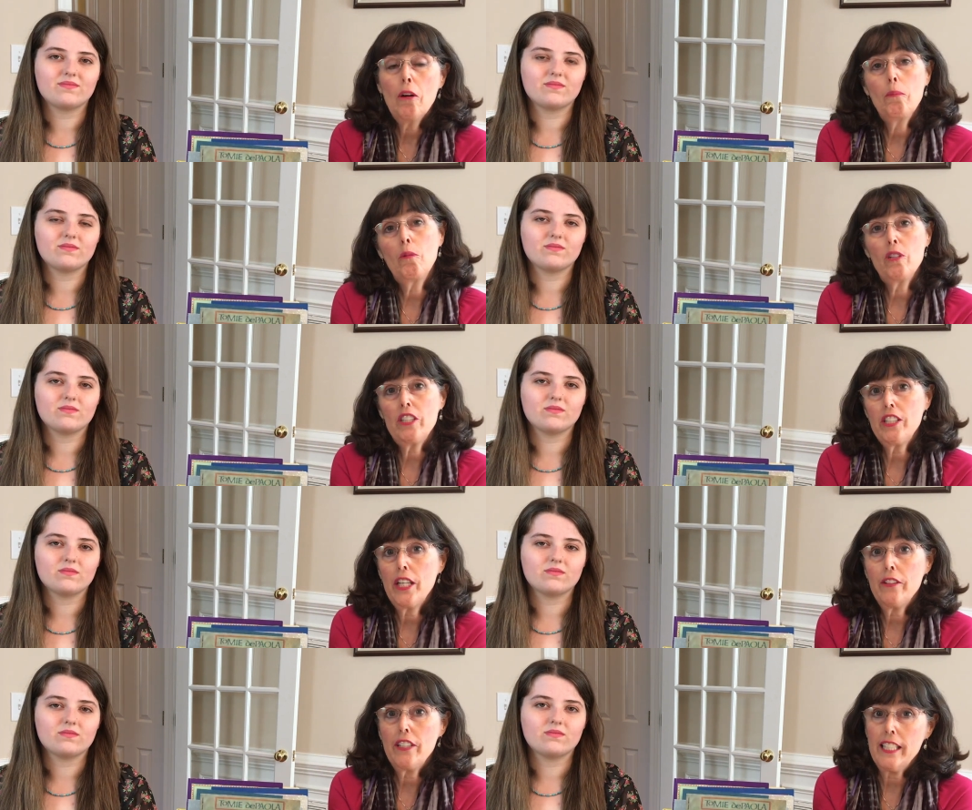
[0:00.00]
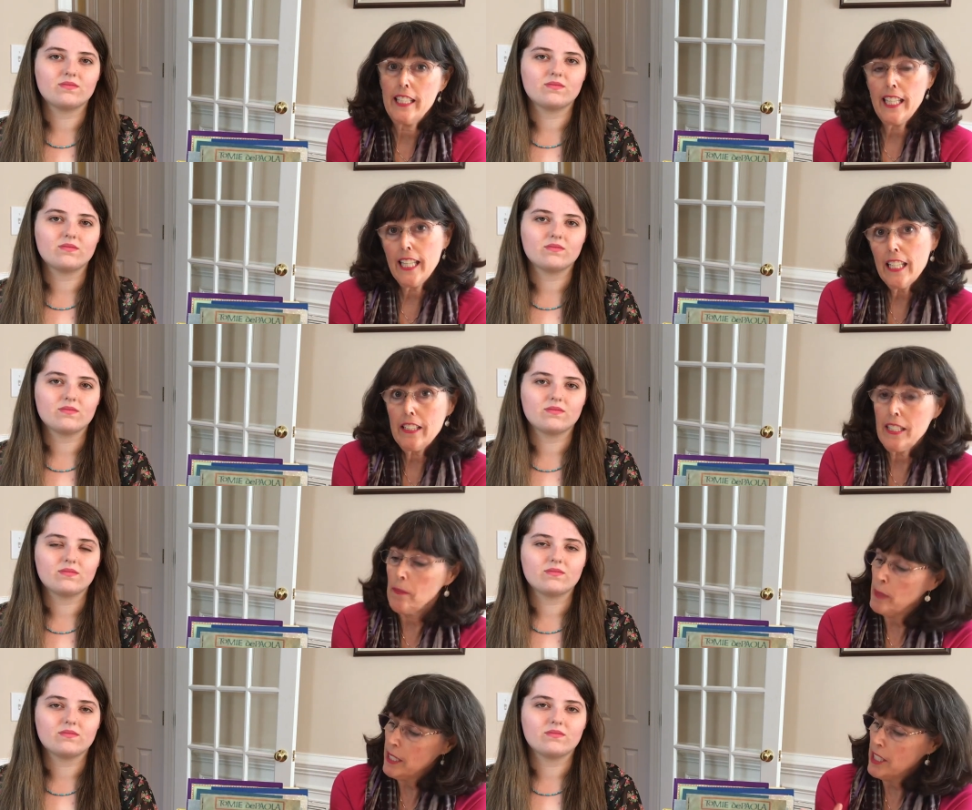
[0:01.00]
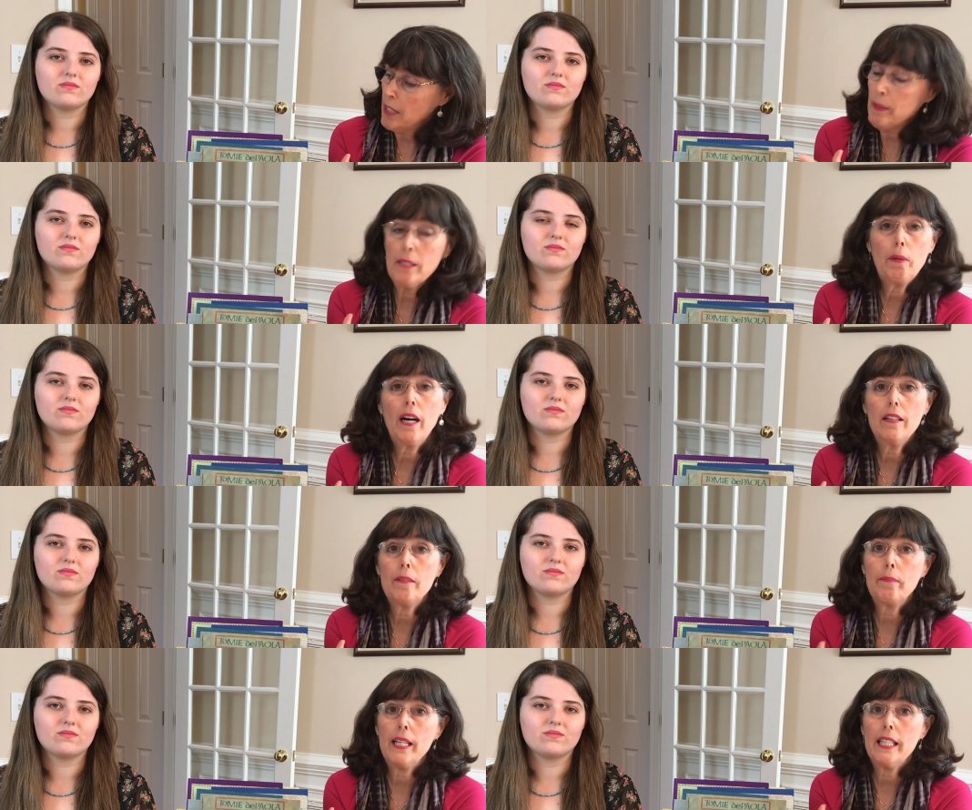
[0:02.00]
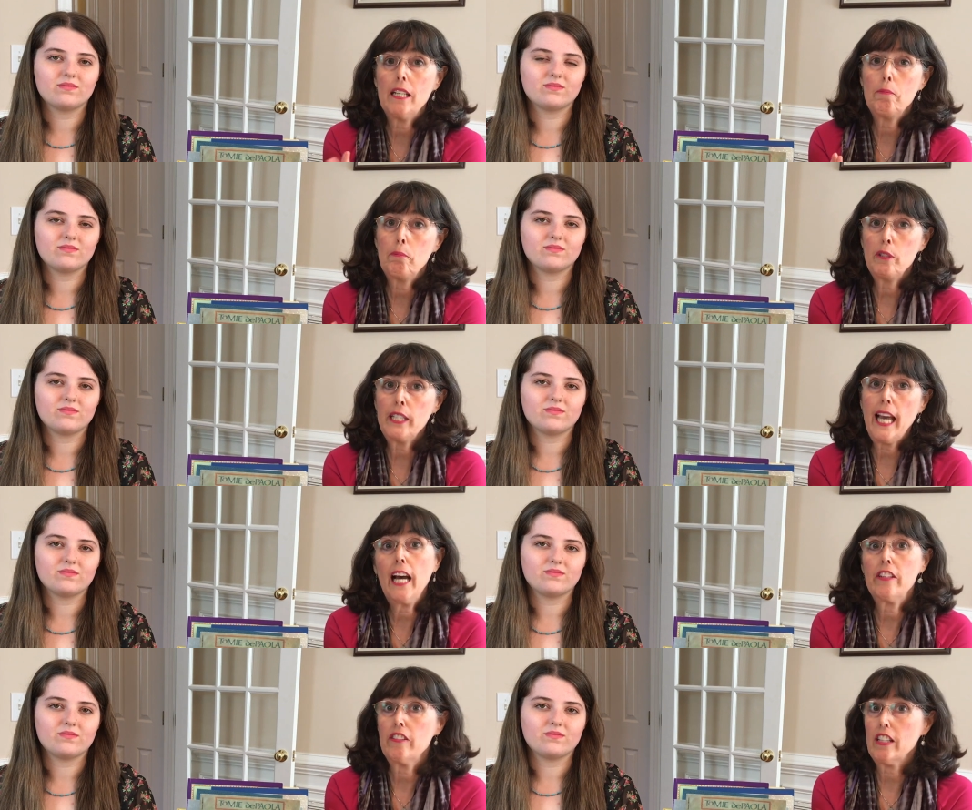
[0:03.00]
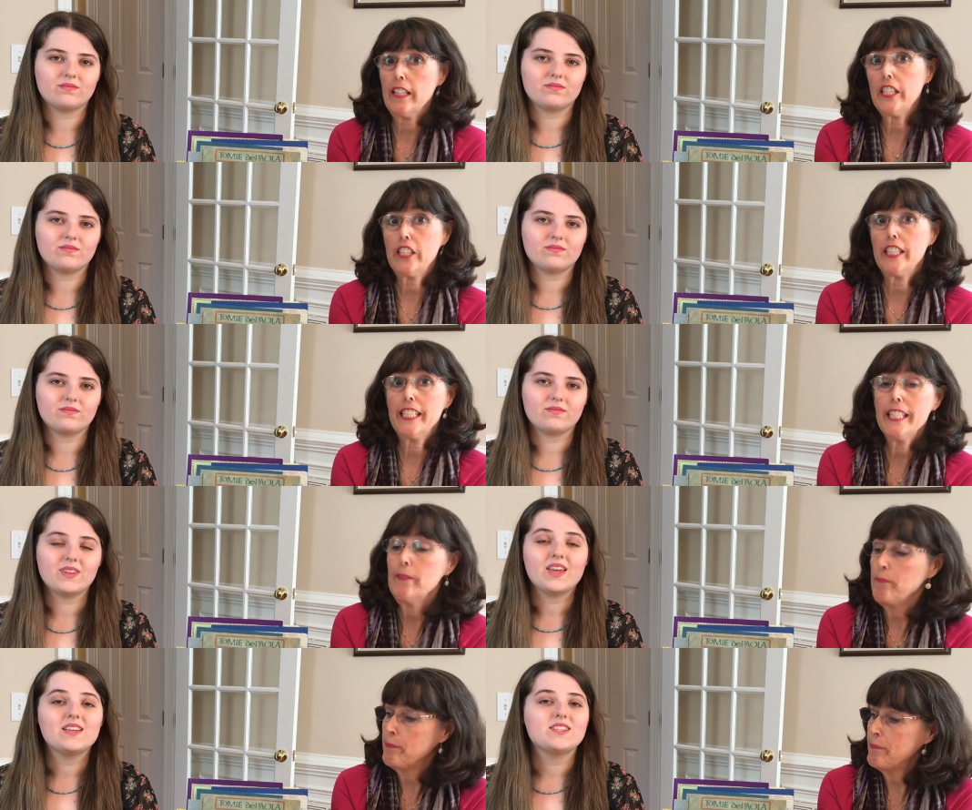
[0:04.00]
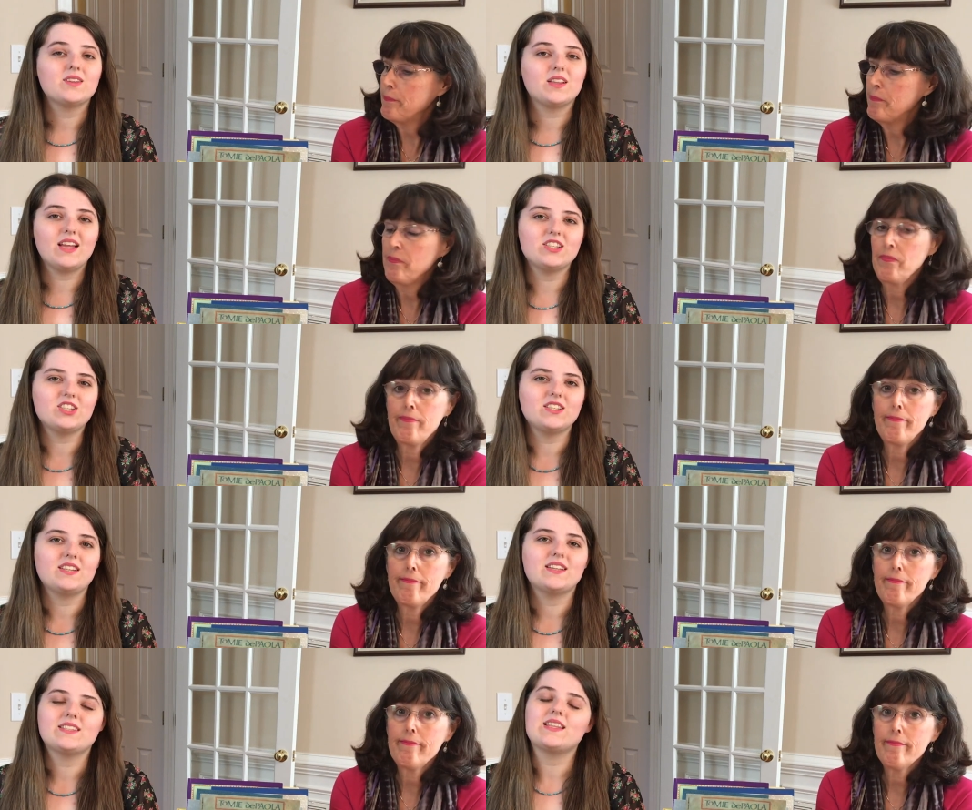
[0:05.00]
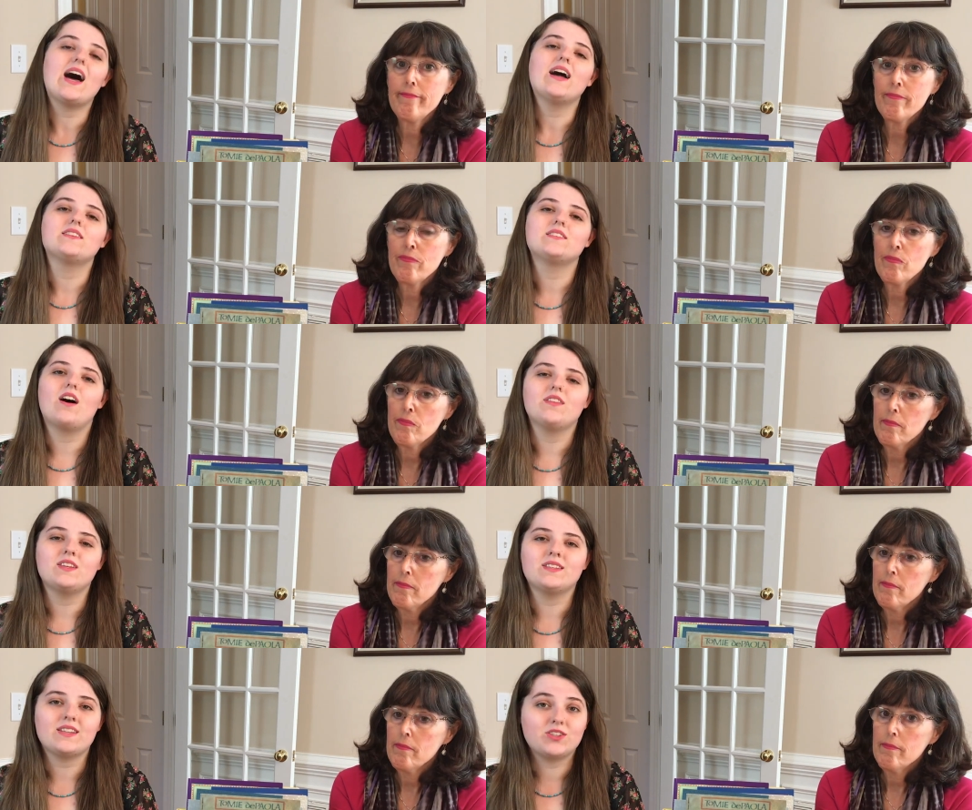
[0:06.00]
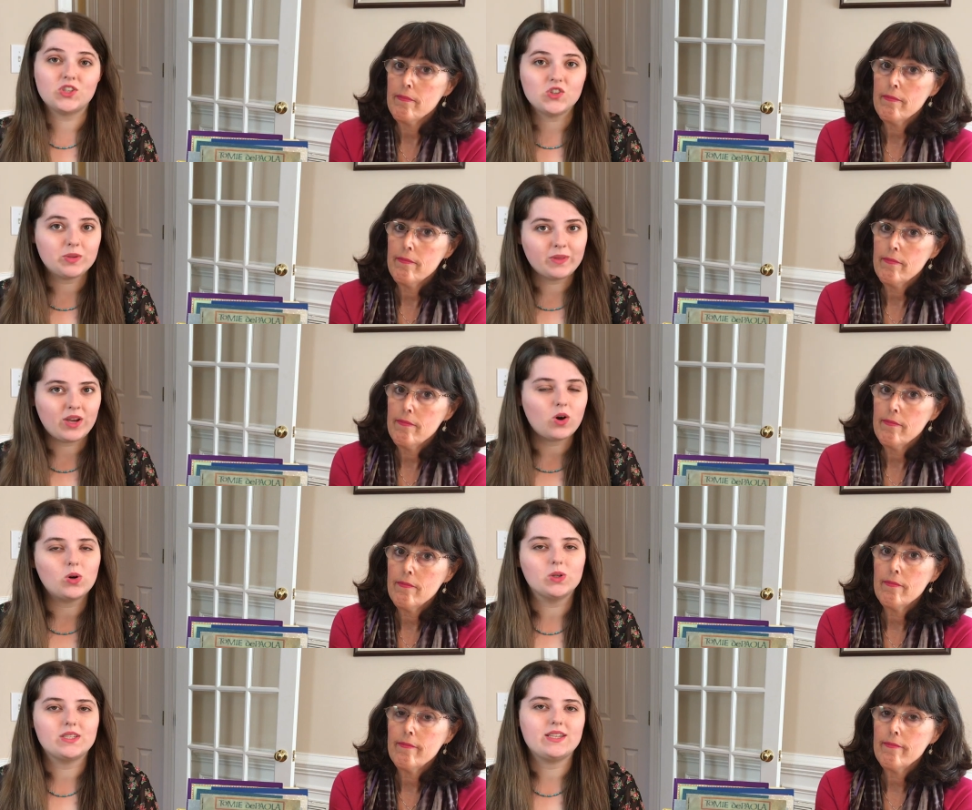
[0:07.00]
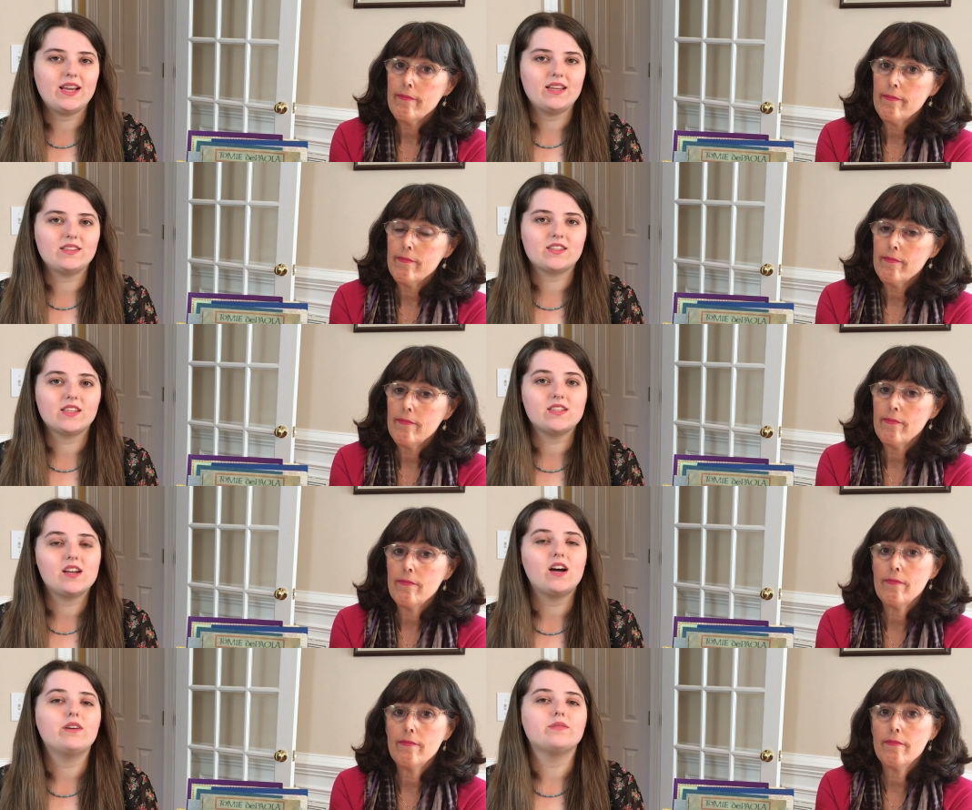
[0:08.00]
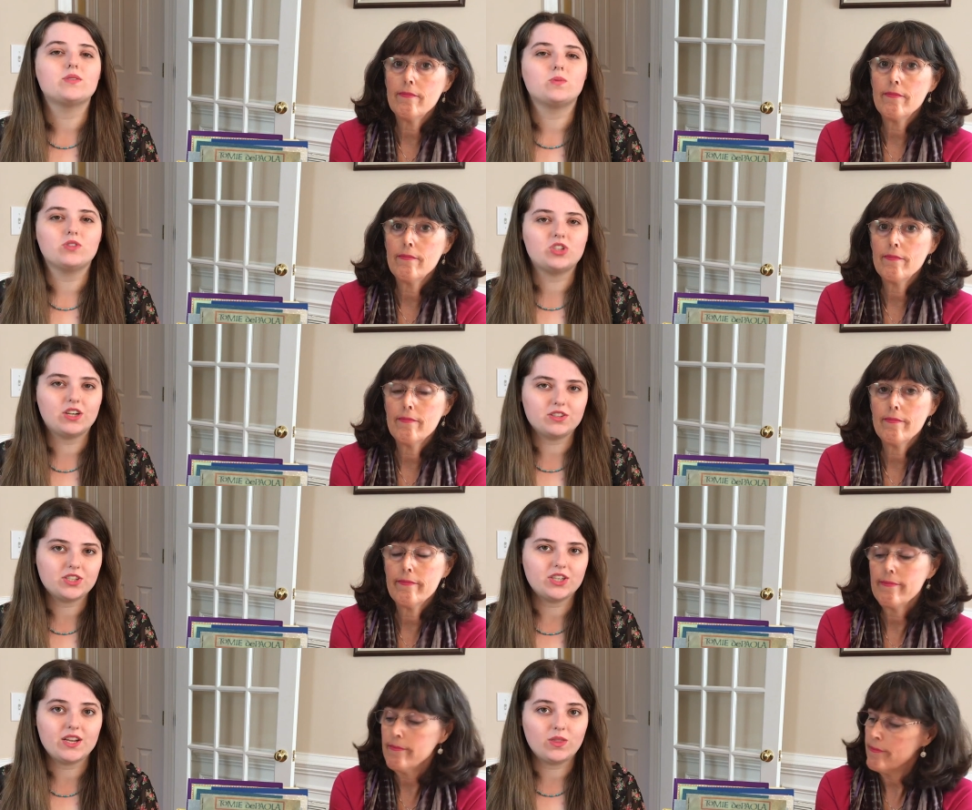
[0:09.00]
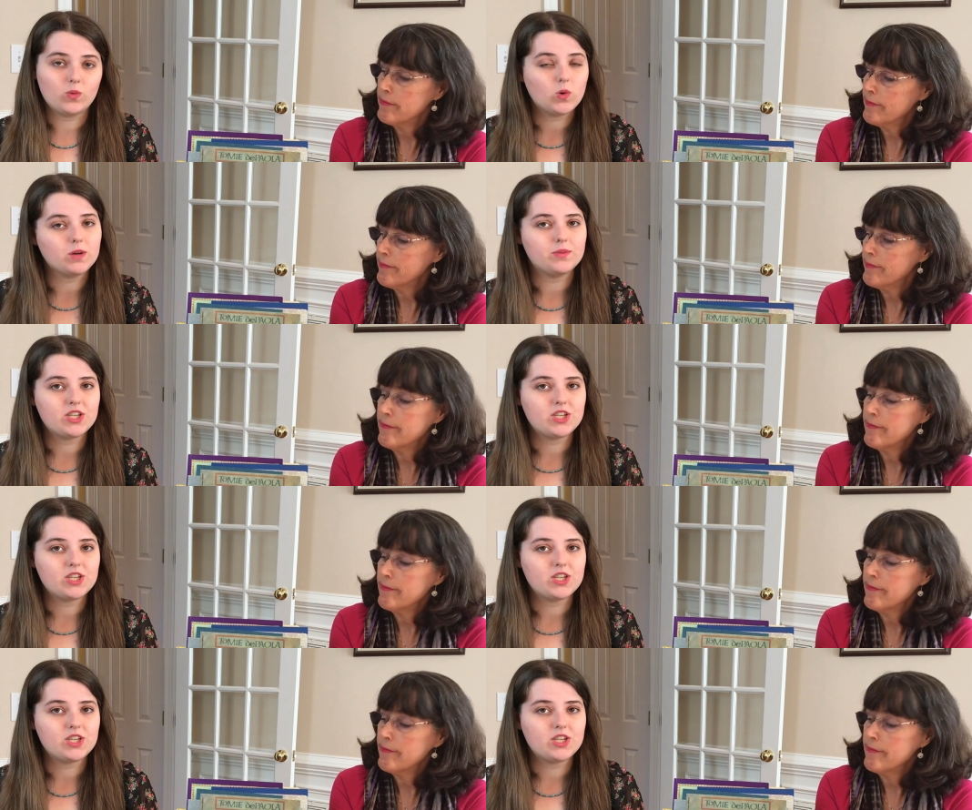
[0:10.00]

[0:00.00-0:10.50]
Speaker 1: more so in Italy, but Tomie dePaola made a book out of the legend.
Speaker 2: So the legend is that on these extremely cold days, the doves will shelter in the warm